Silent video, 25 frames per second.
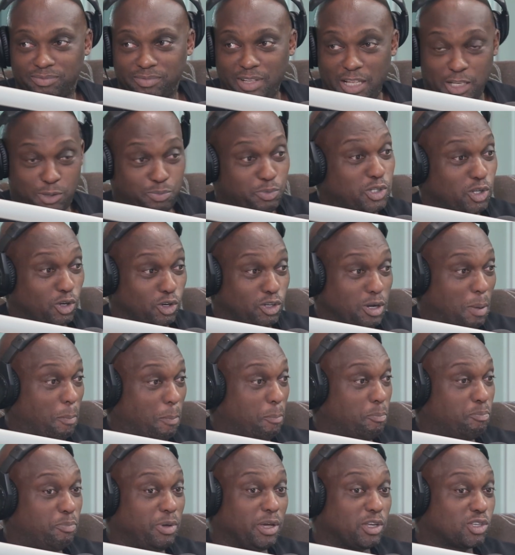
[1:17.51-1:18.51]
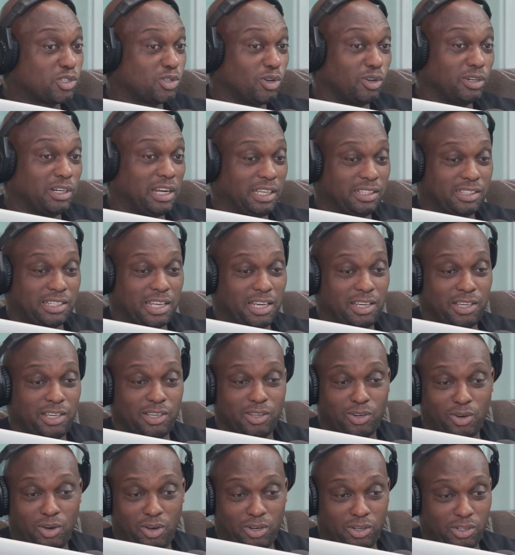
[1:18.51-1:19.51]
Especially on a big song like Take
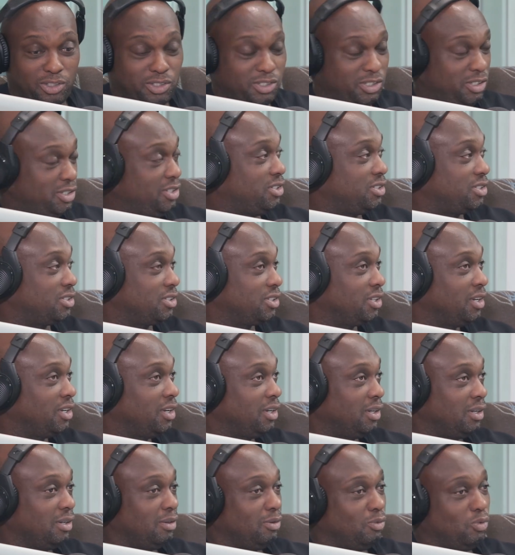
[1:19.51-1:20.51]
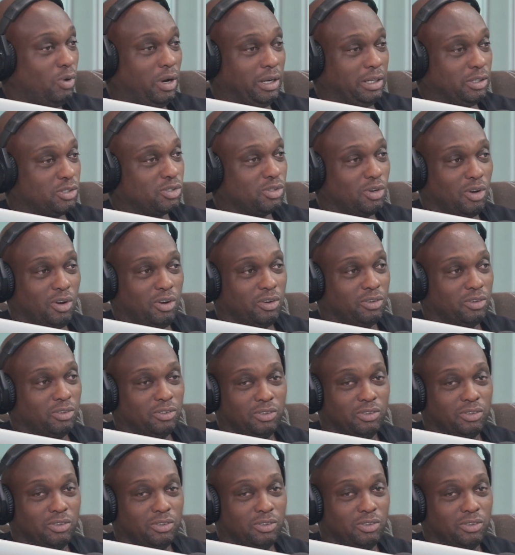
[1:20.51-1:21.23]
It All. Jeez, what a song.